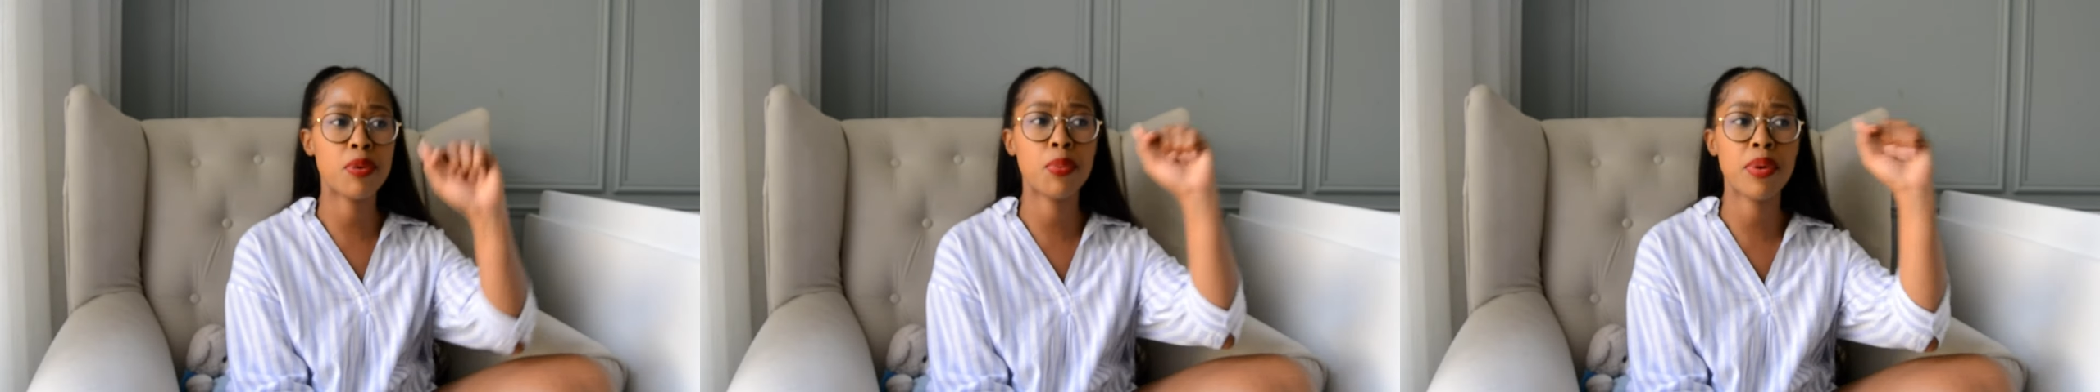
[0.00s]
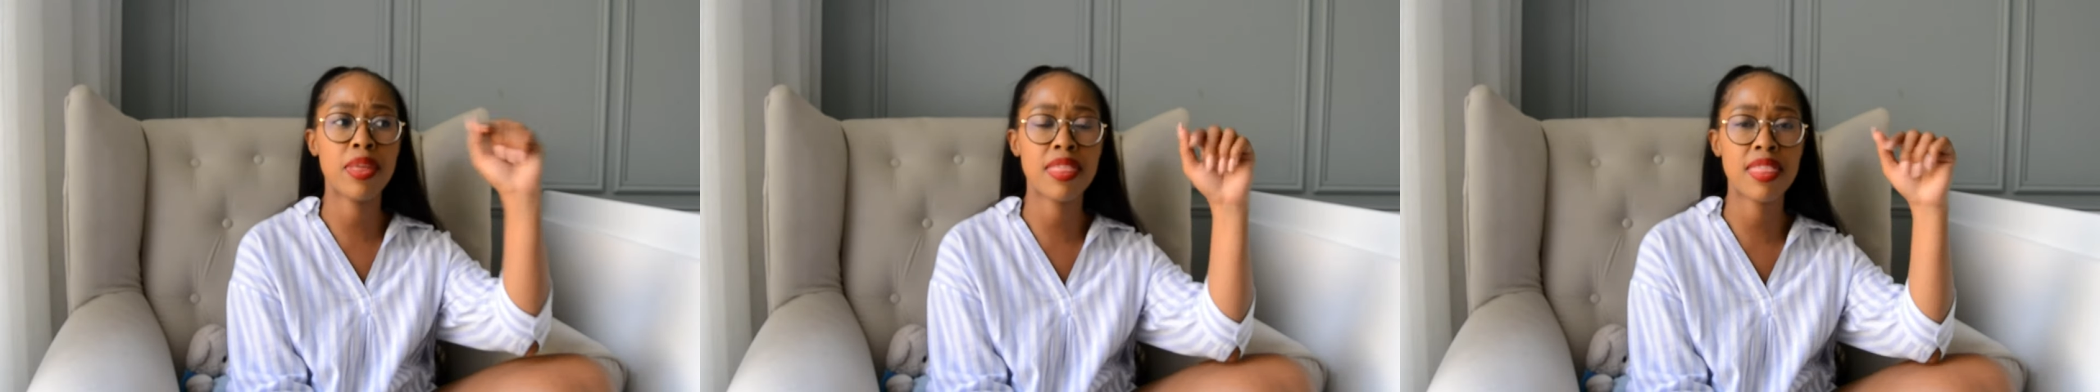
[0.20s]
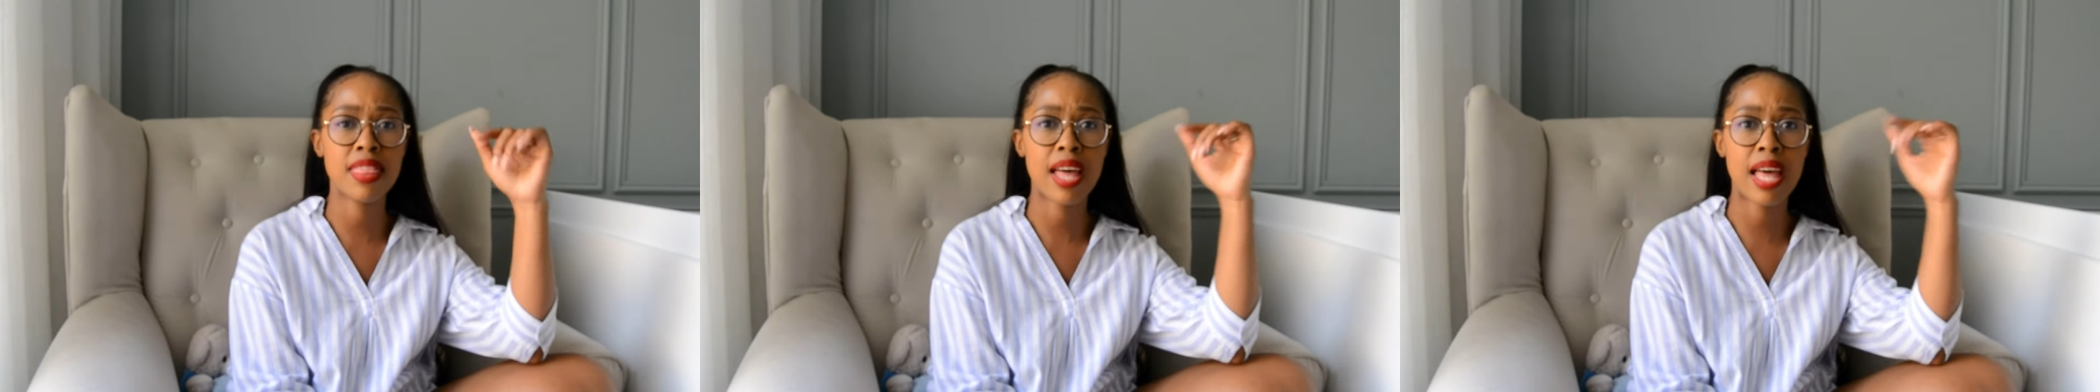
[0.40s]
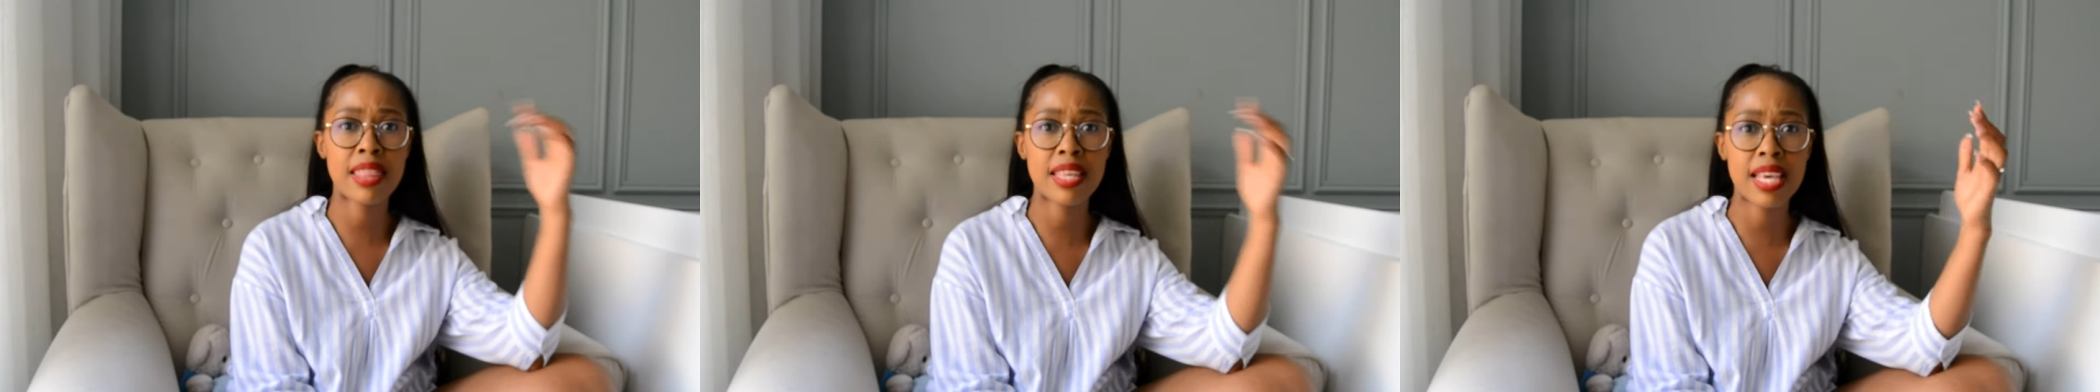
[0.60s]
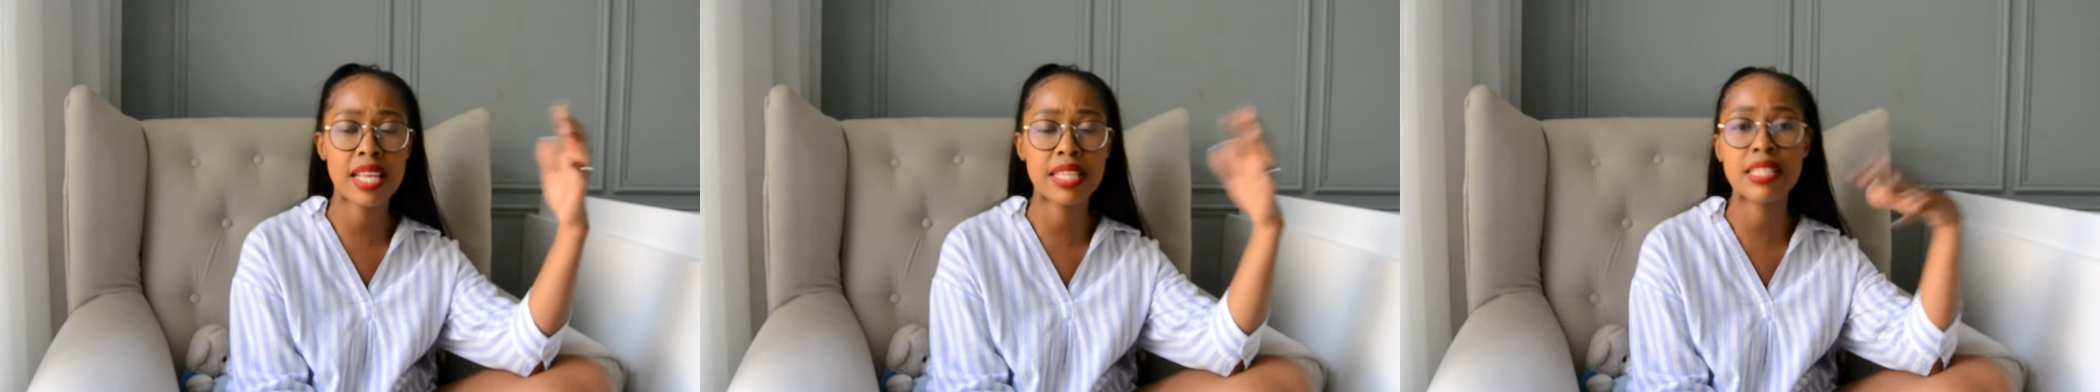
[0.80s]
he played
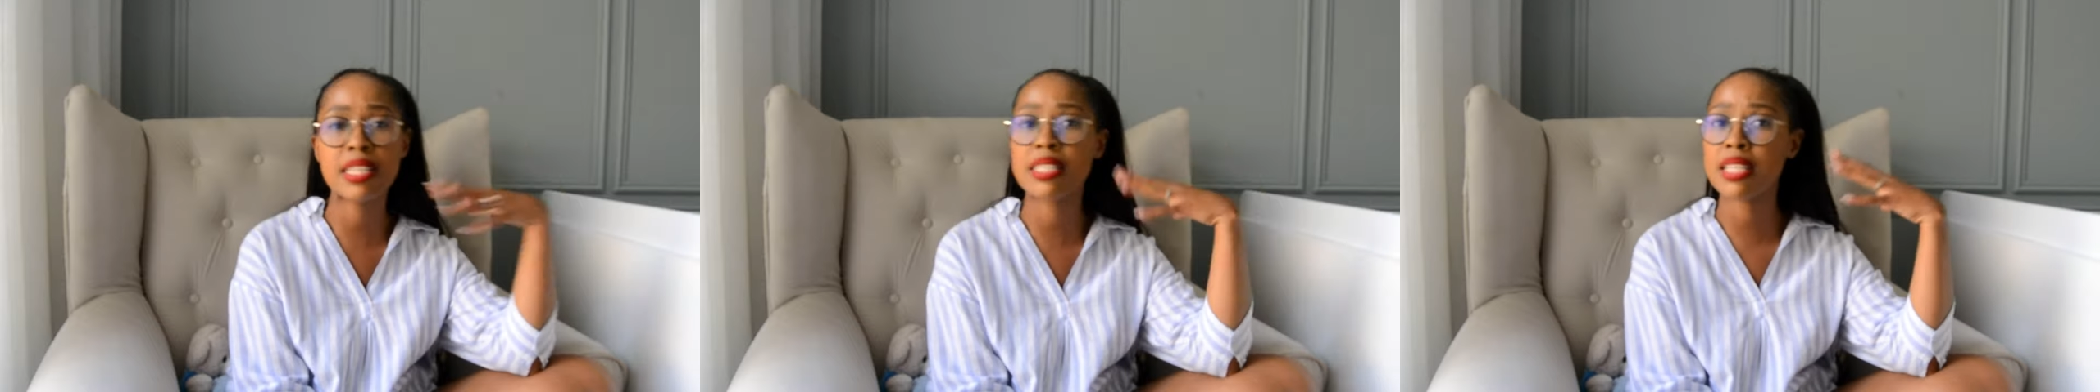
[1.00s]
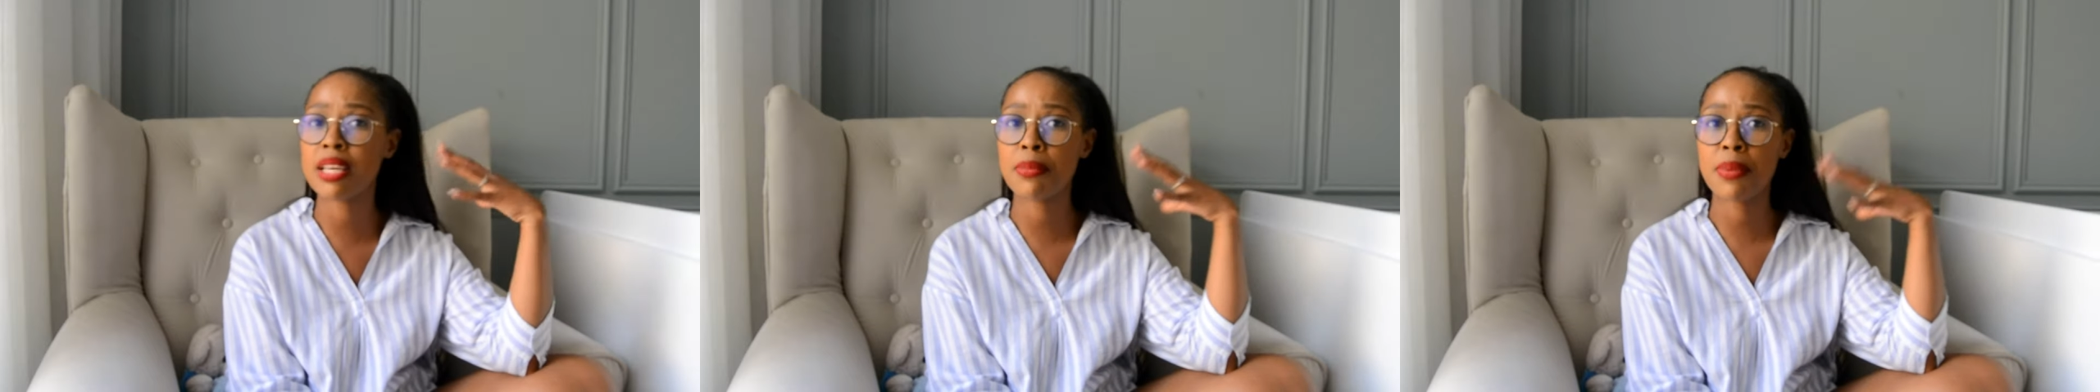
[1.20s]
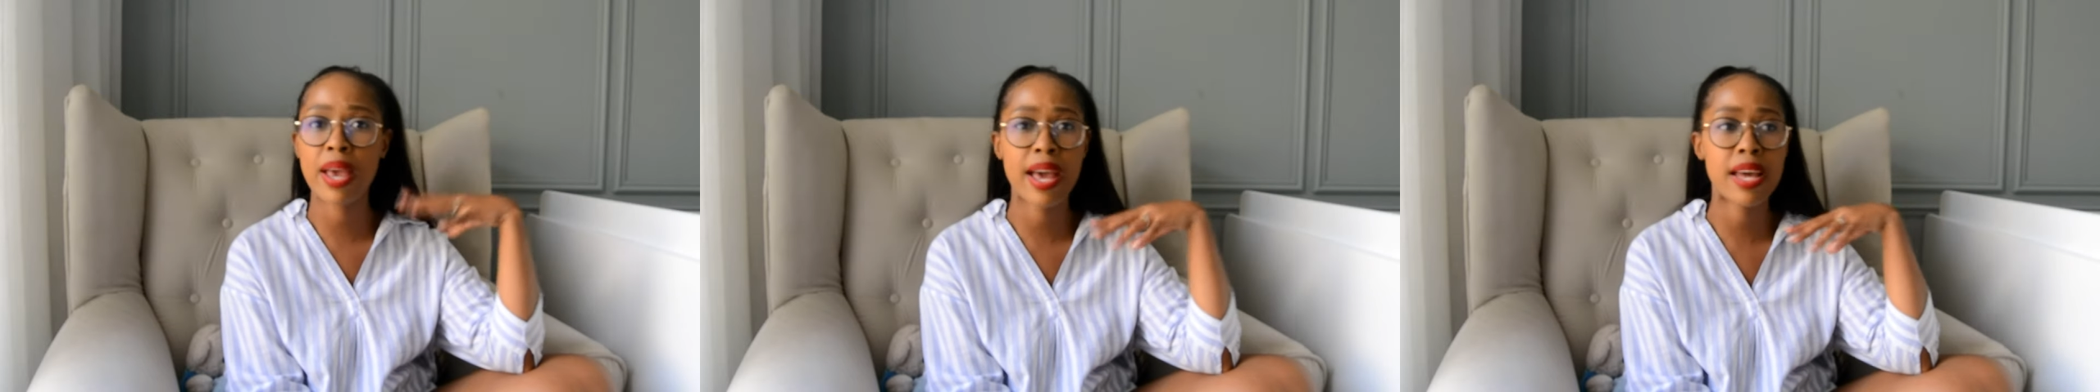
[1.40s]
with other kids,